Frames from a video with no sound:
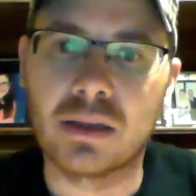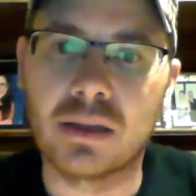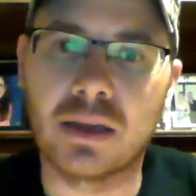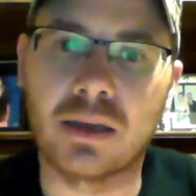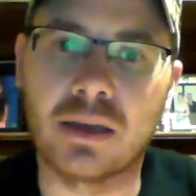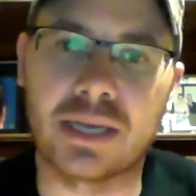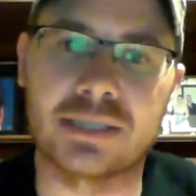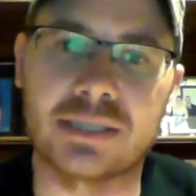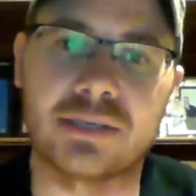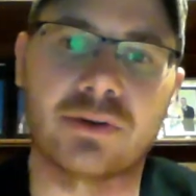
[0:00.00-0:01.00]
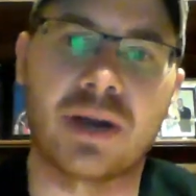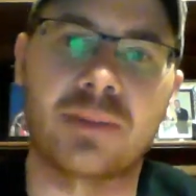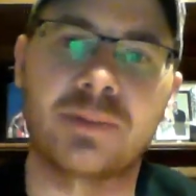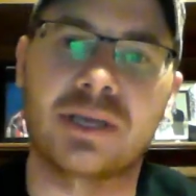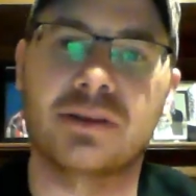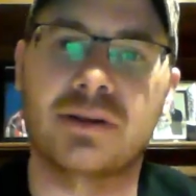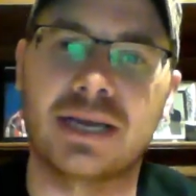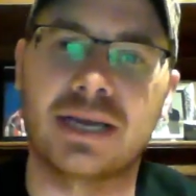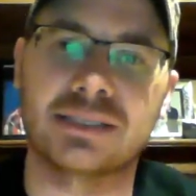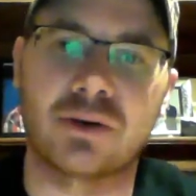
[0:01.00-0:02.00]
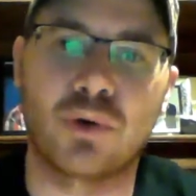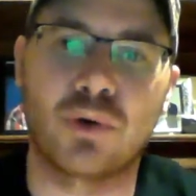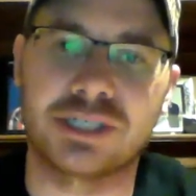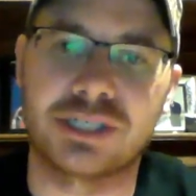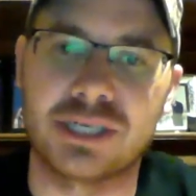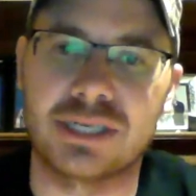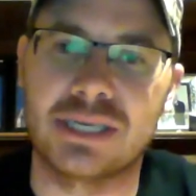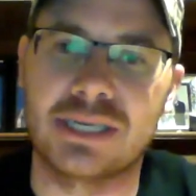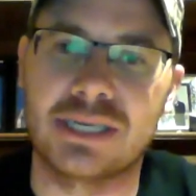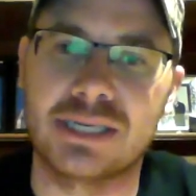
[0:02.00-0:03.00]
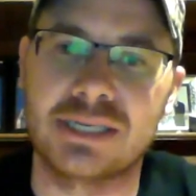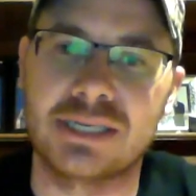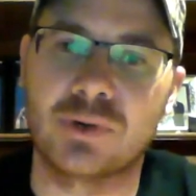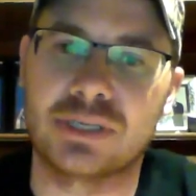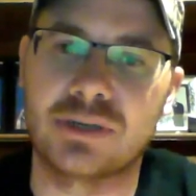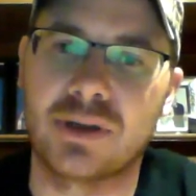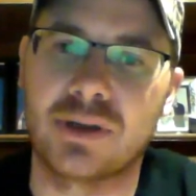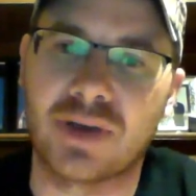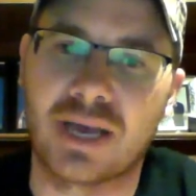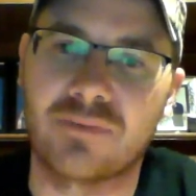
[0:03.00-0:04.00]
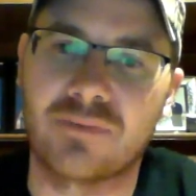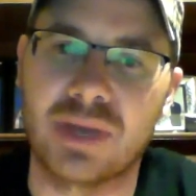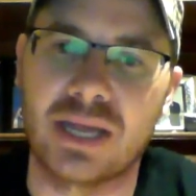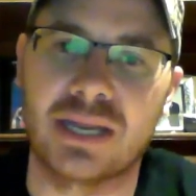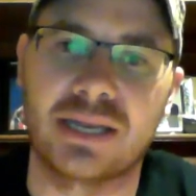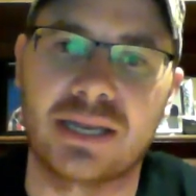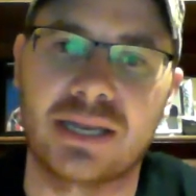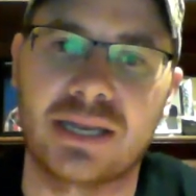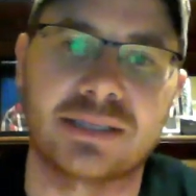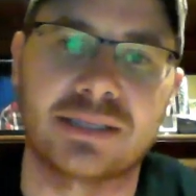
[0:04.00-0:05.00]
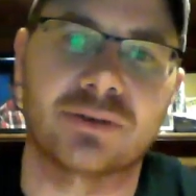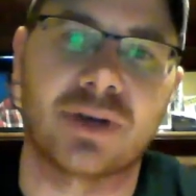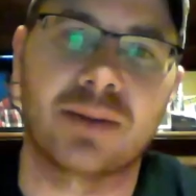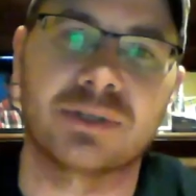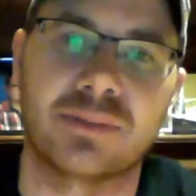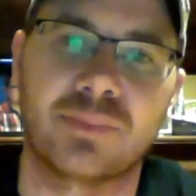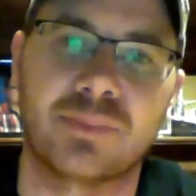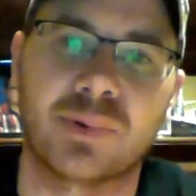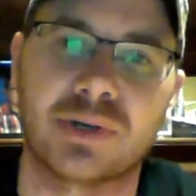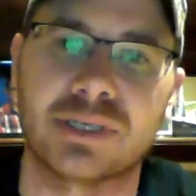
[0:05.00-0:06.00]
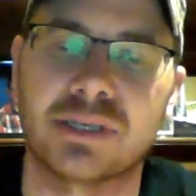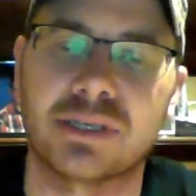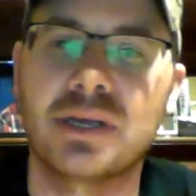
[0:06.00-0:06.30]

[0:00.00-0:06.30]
Okay, so Crappie Killer has a question. He wants to know, have I ever met any subscribers in person?